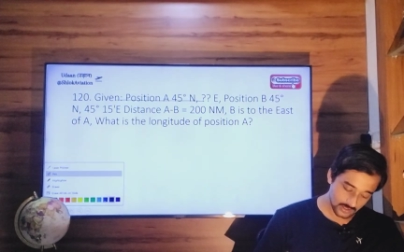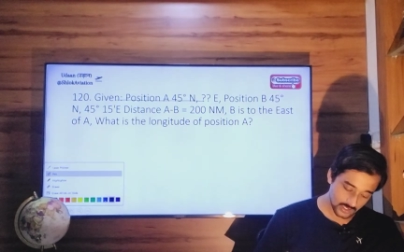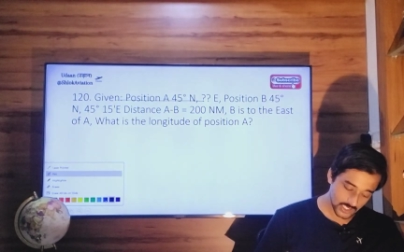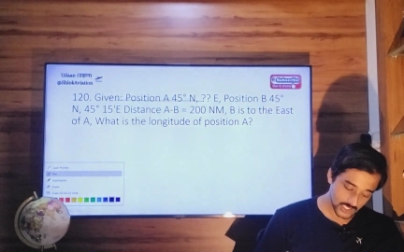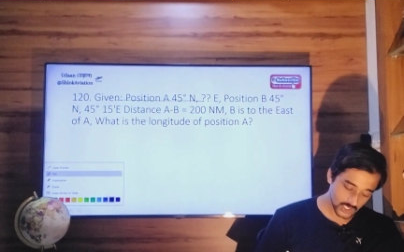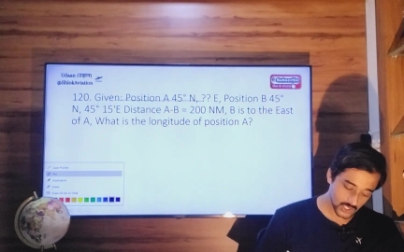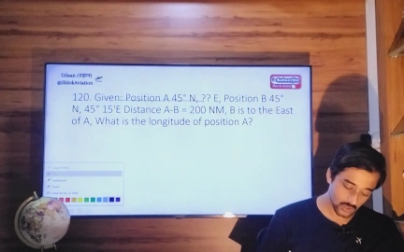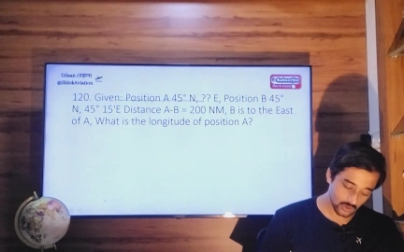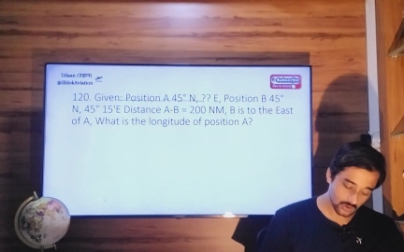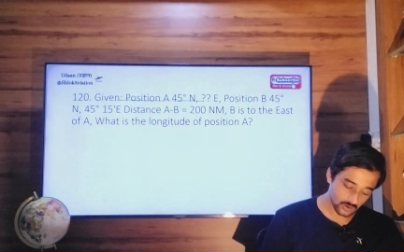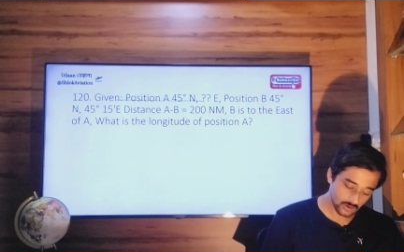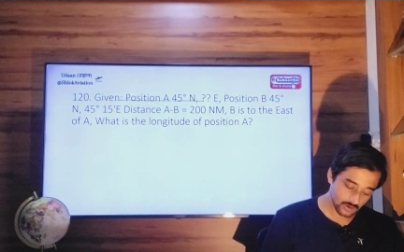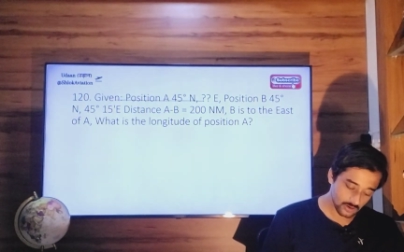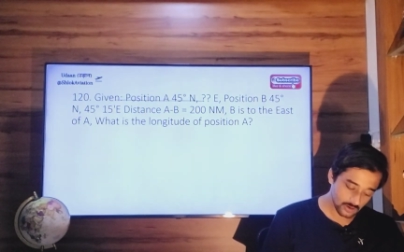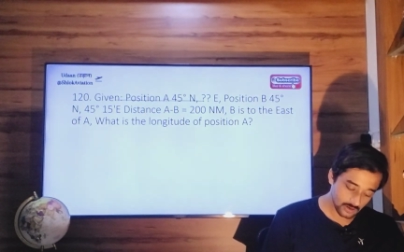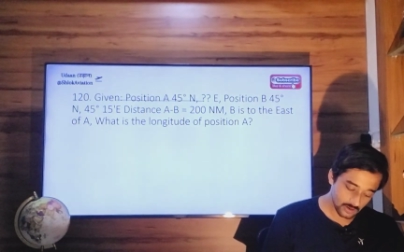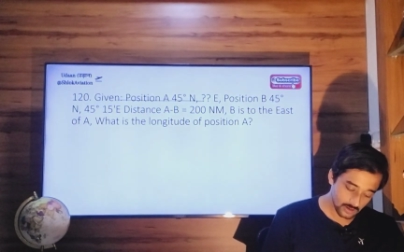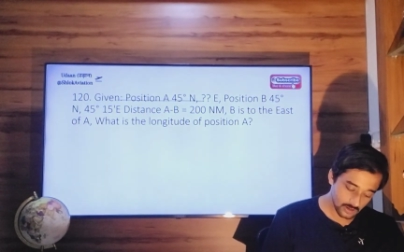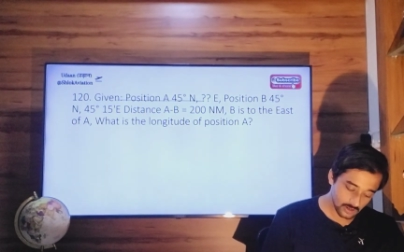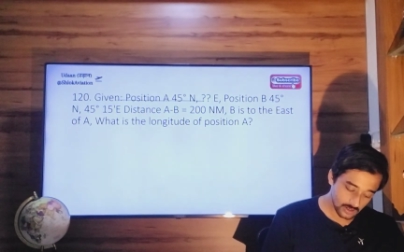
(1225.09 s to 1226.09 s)
So
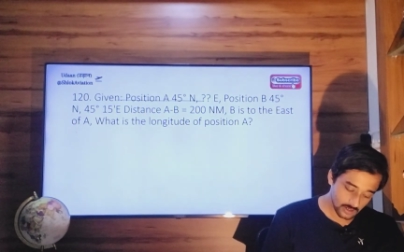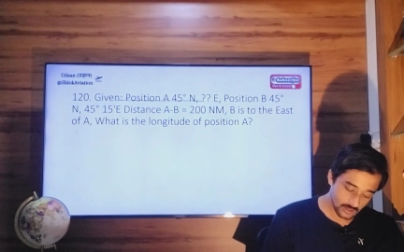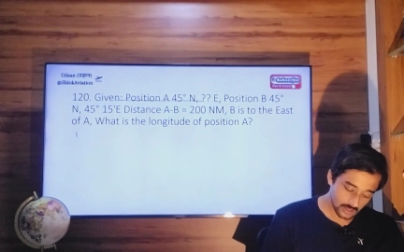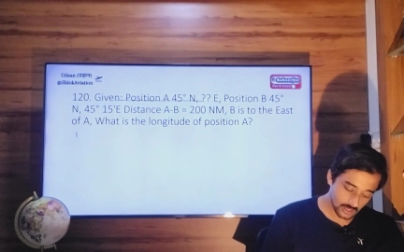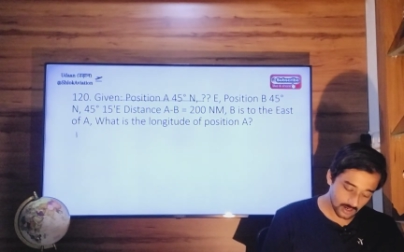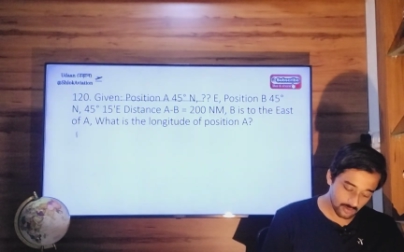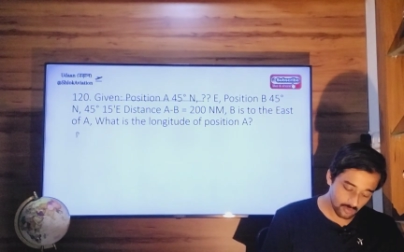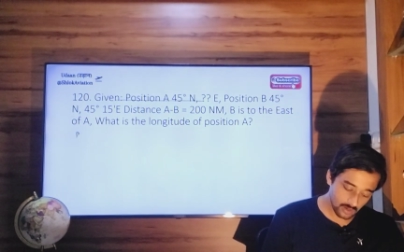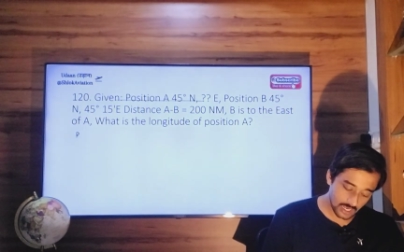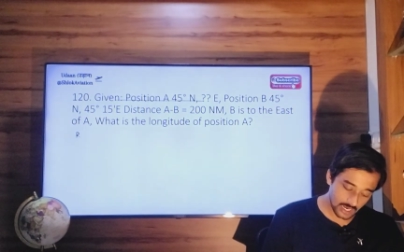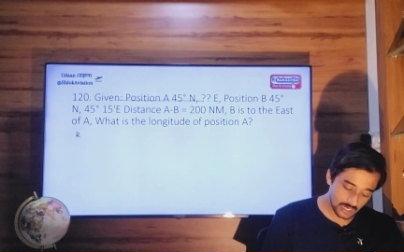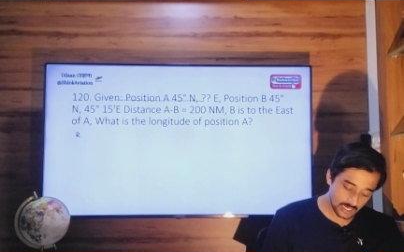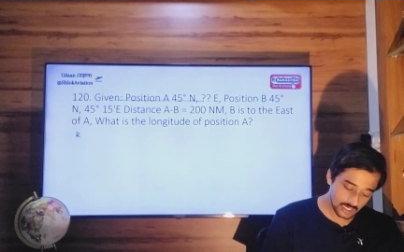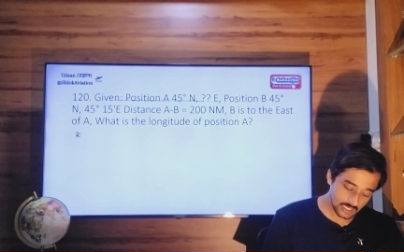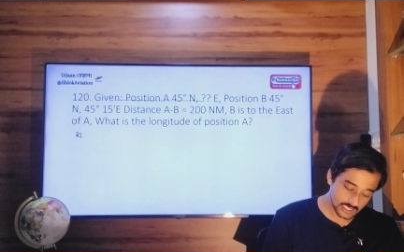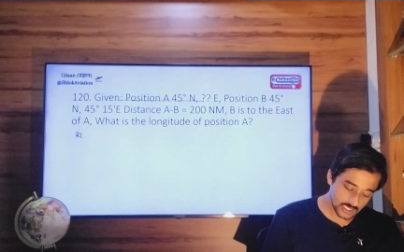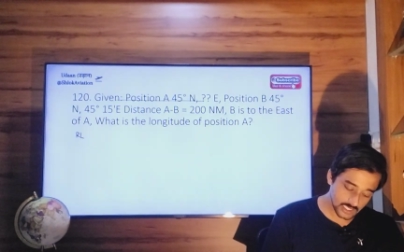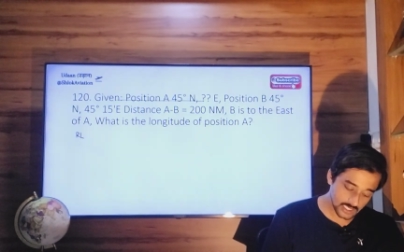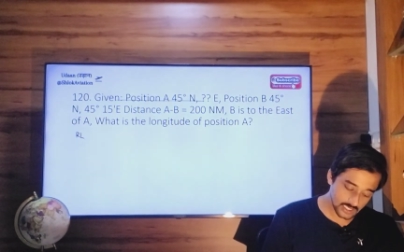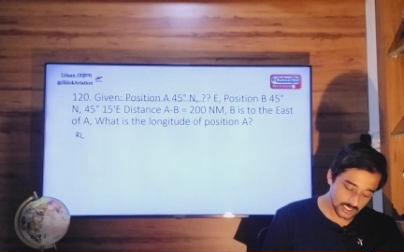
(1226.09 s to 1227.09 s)
Rumline
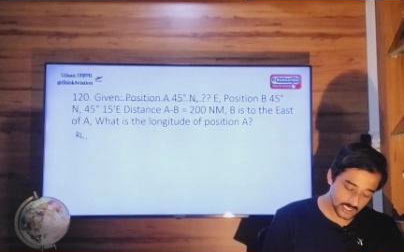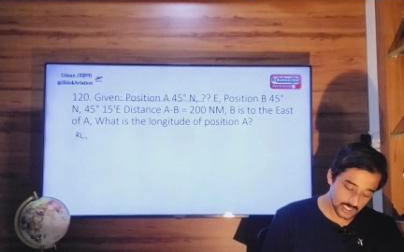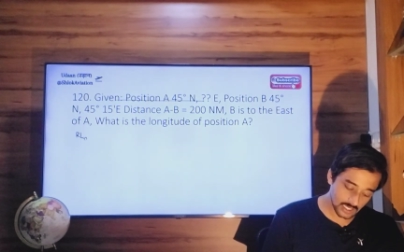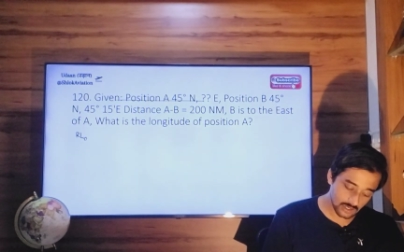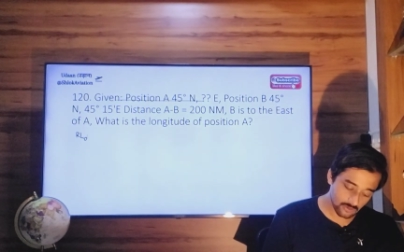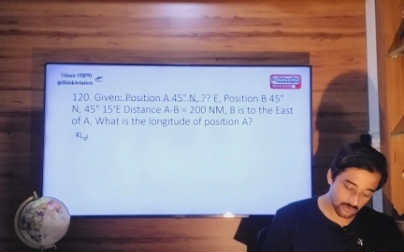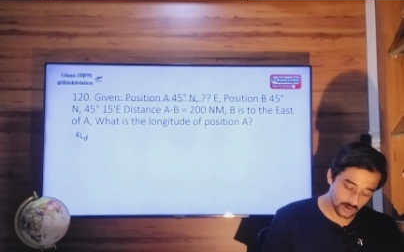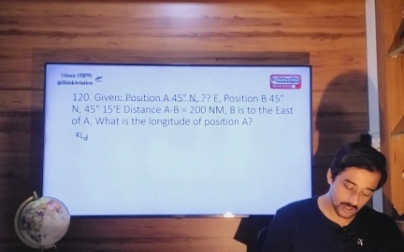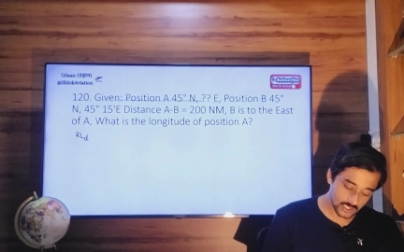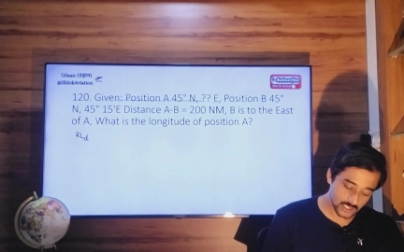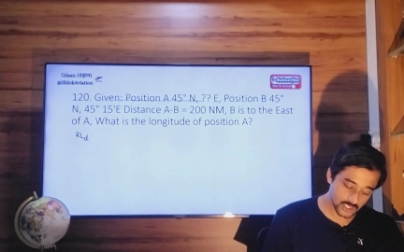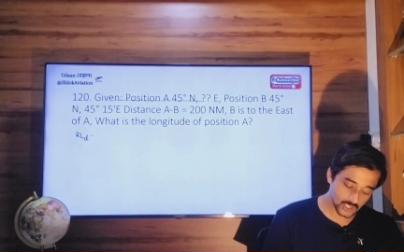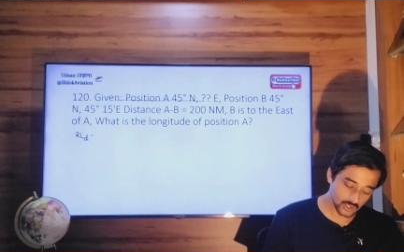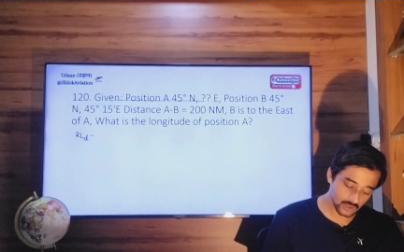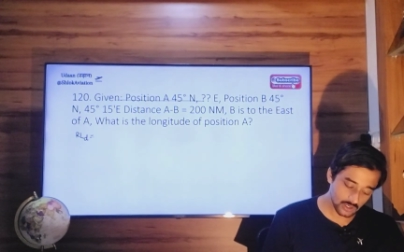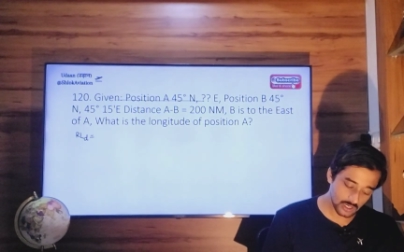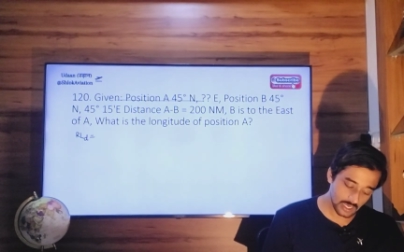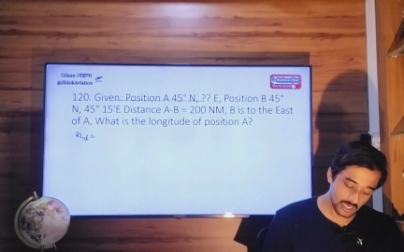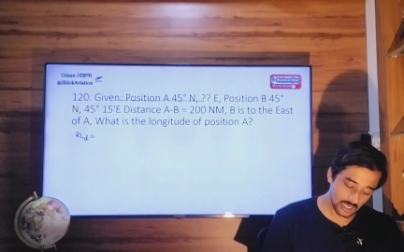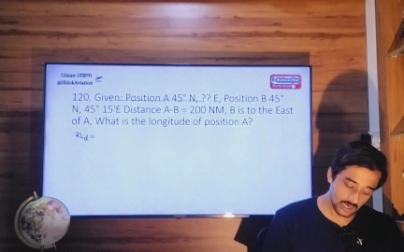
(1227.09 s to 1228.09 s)
distance equals to
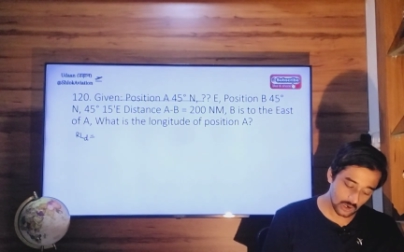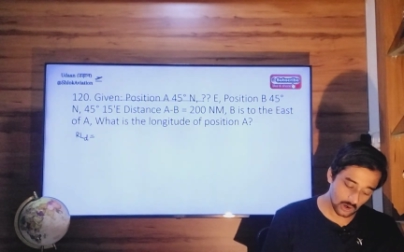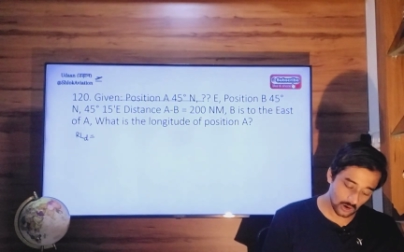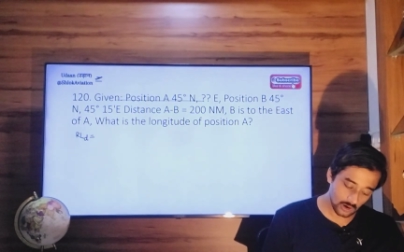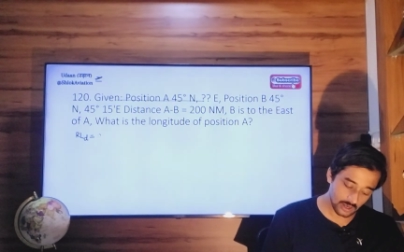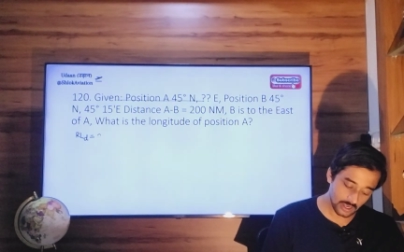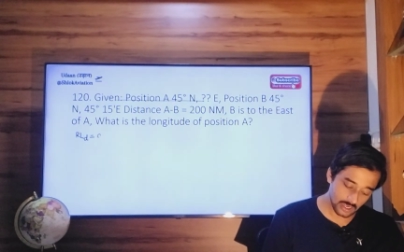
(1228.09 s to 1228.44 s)
d log